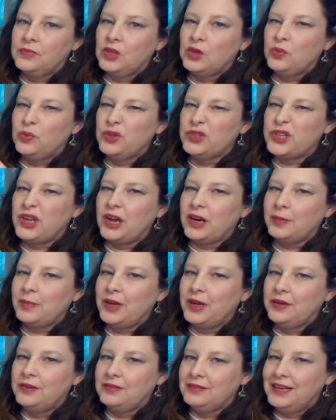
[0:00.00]
We'll talk
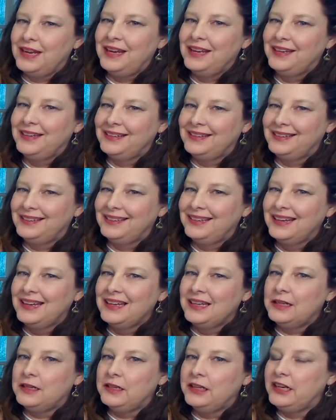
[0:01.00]
about
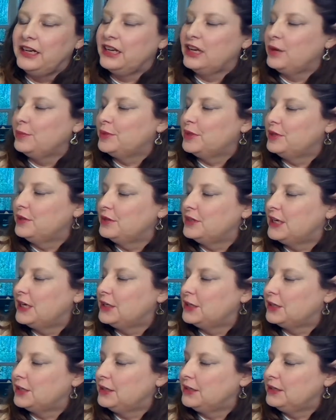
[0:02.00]
cleaning up the
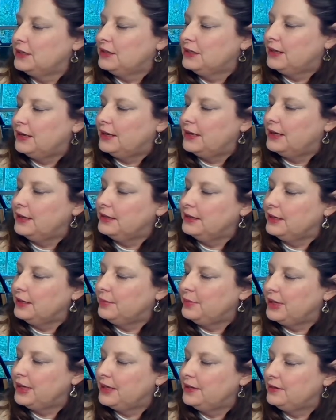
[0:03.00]
notation a little
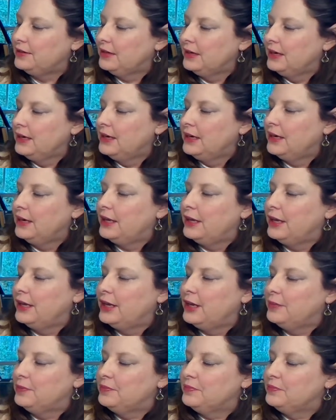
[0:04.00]
bit
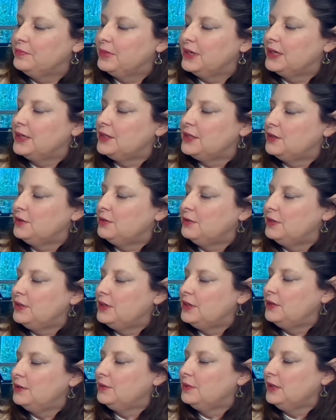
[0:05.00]
because you
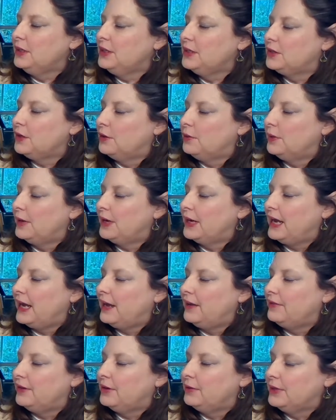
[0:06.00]
really don't want to
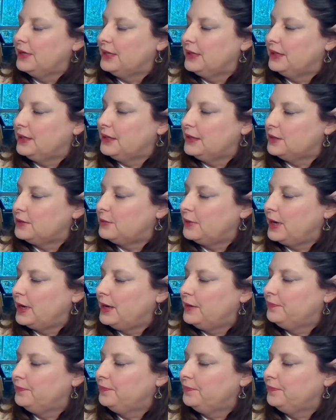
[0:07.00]
have it written this way.
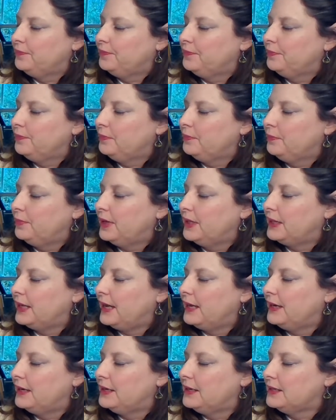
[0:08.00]
But
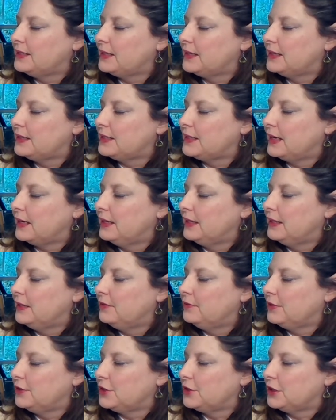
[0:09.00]
that is a second
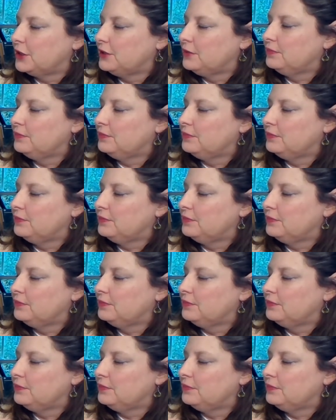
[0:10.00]
inversion.